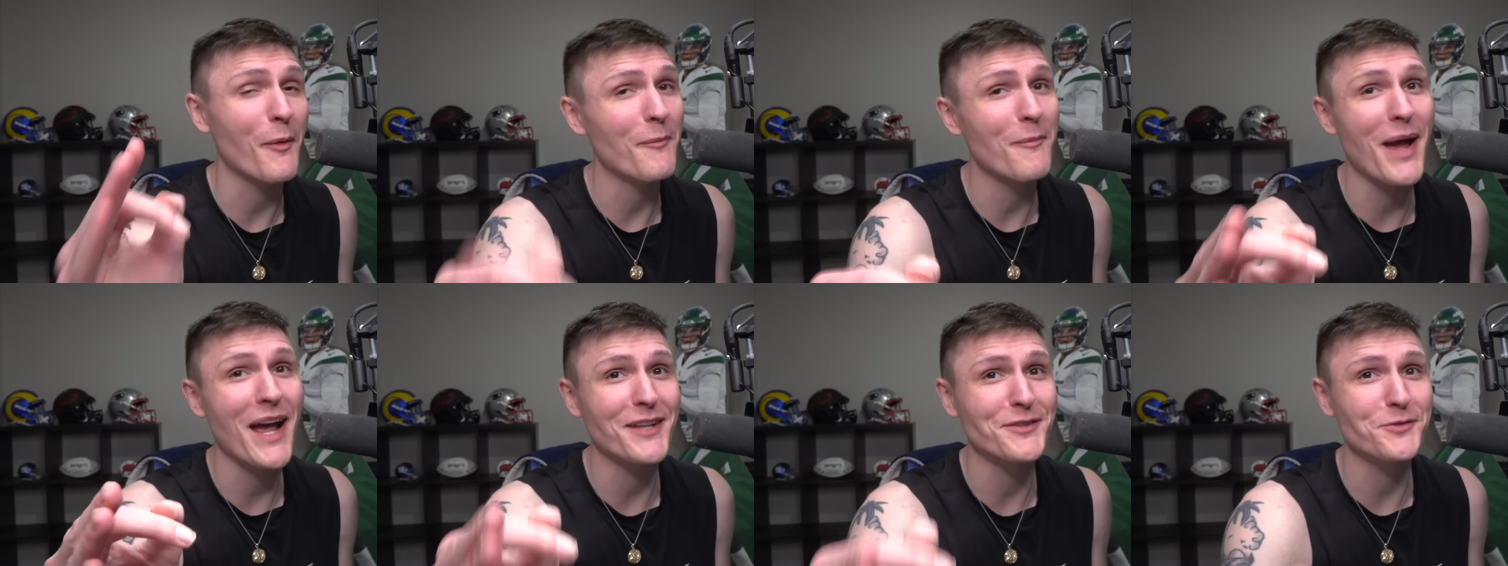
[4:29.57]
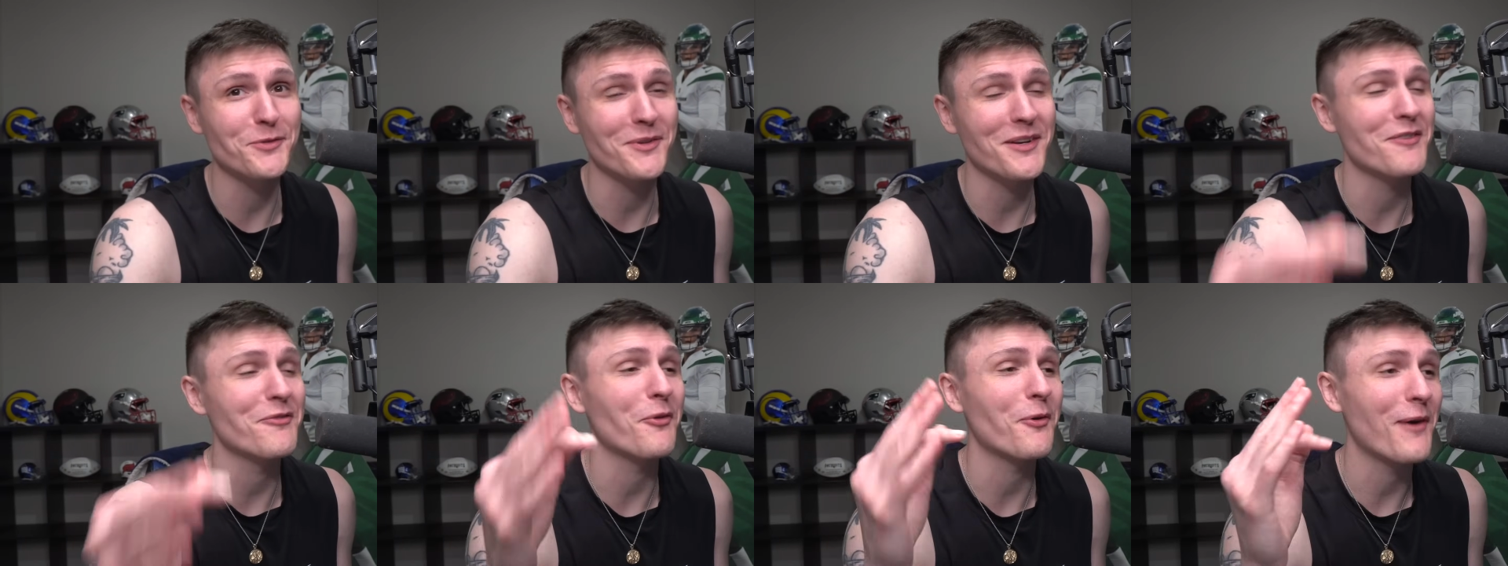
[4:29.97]
in Madden
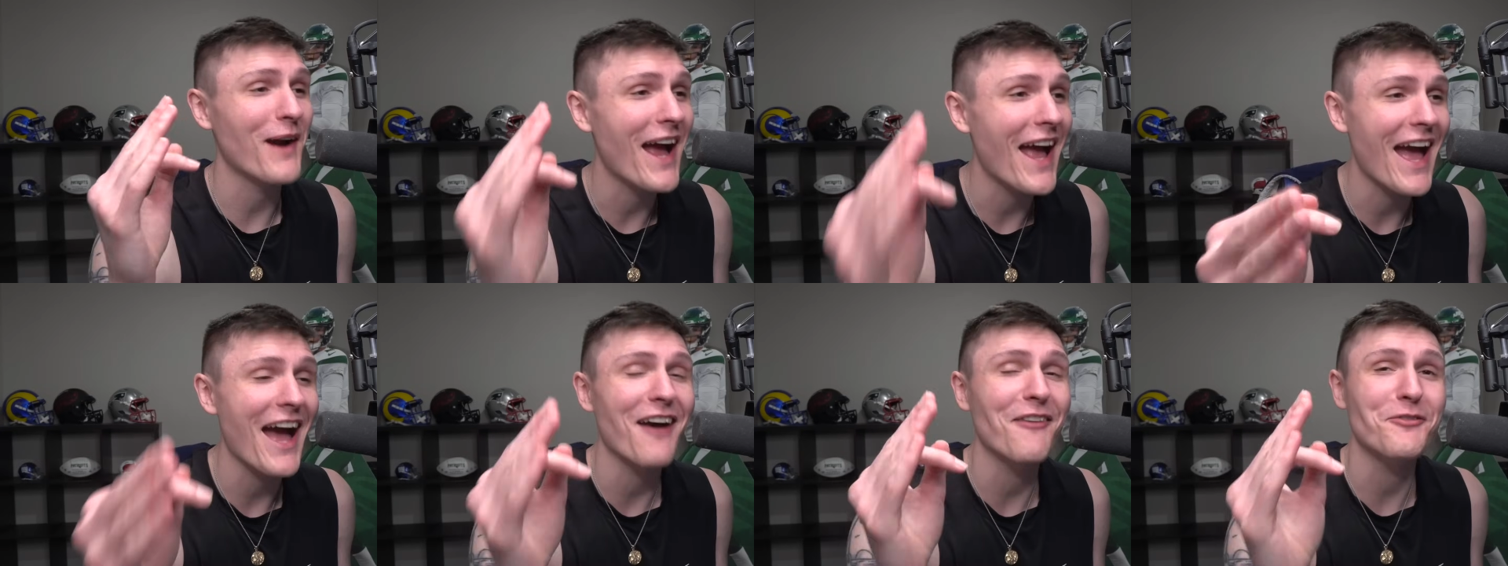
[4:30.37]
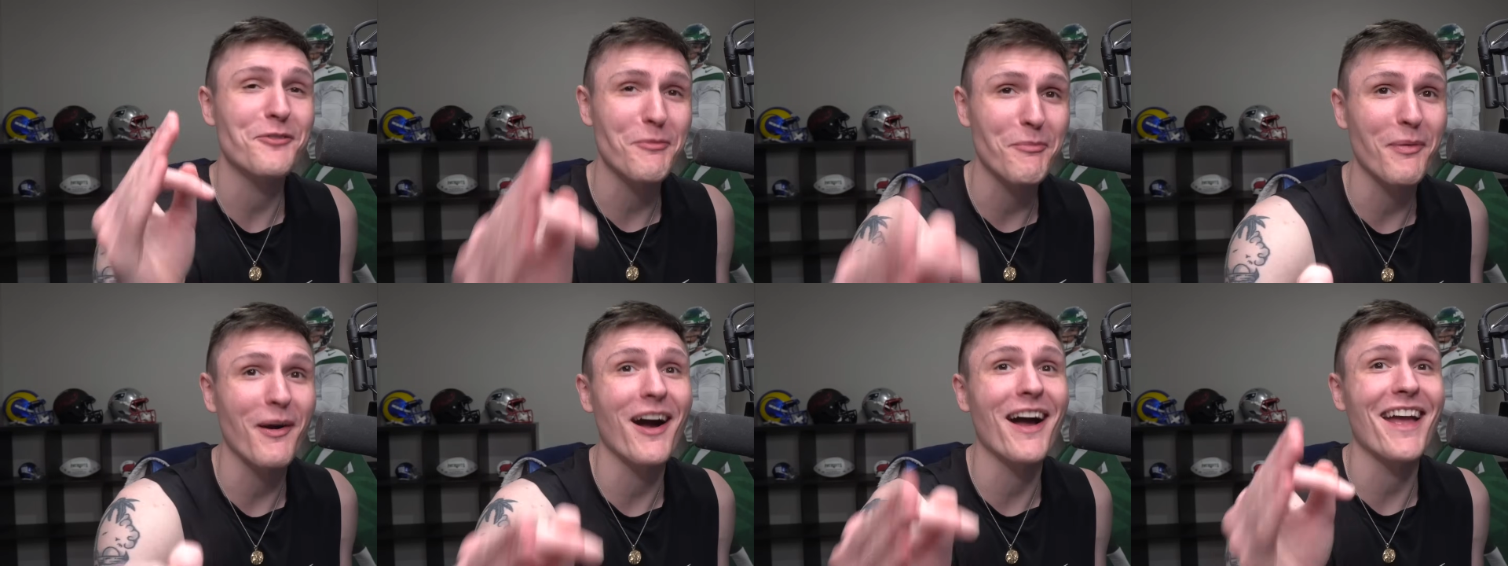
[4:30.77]
24, I have to
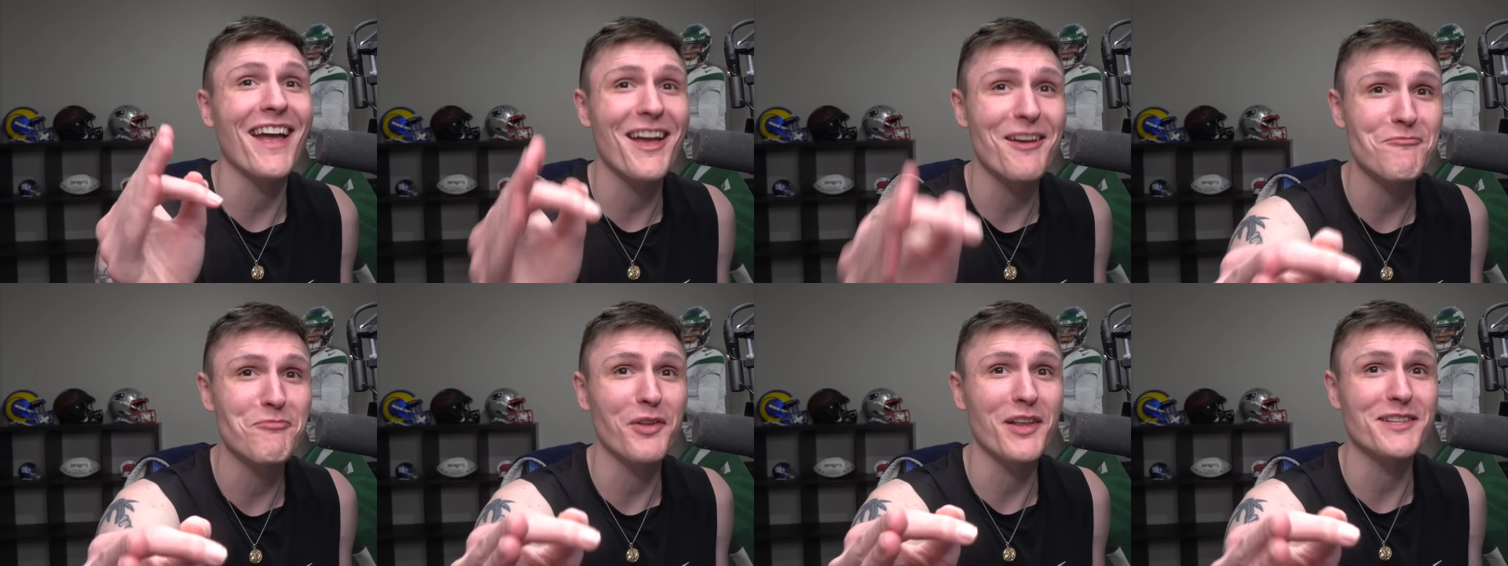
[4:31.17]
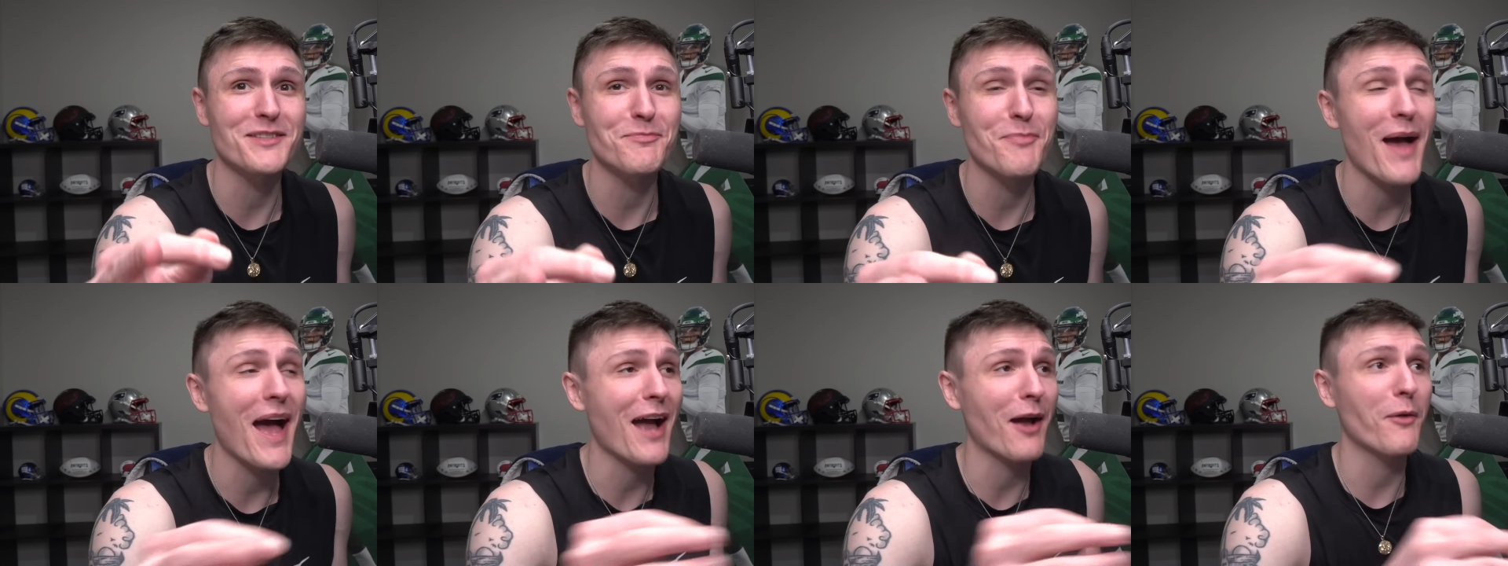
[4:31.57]
buy a Blitz
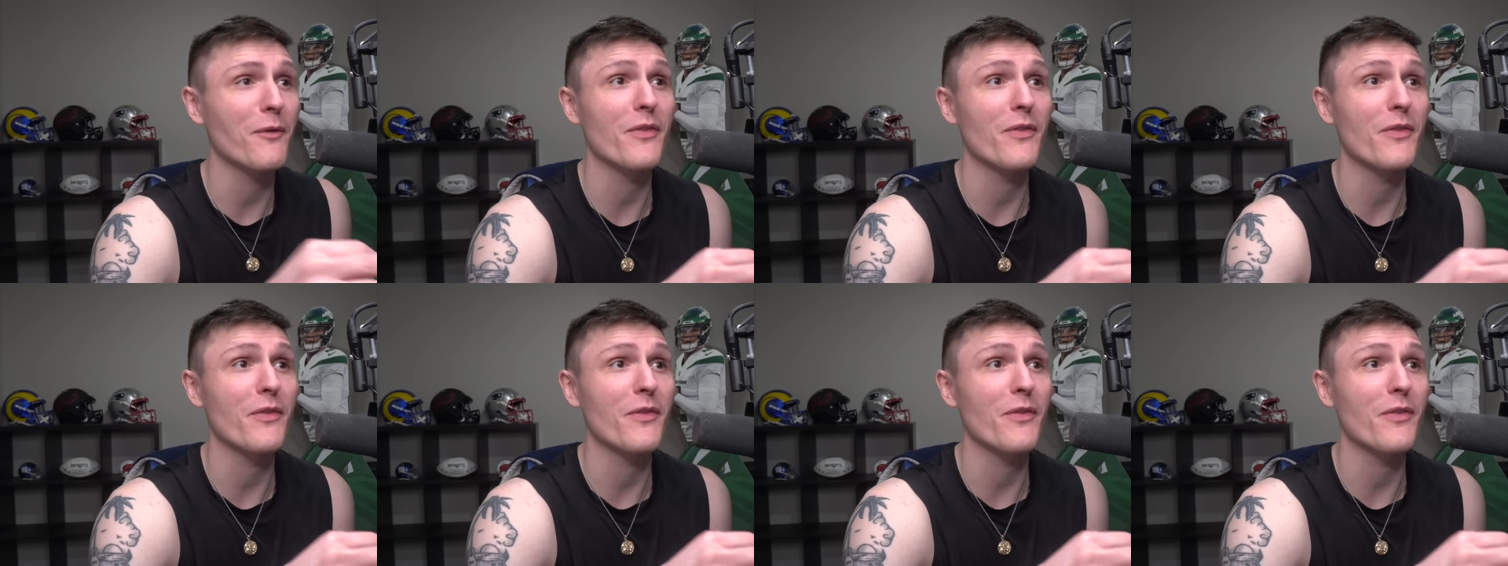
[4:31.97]
pack,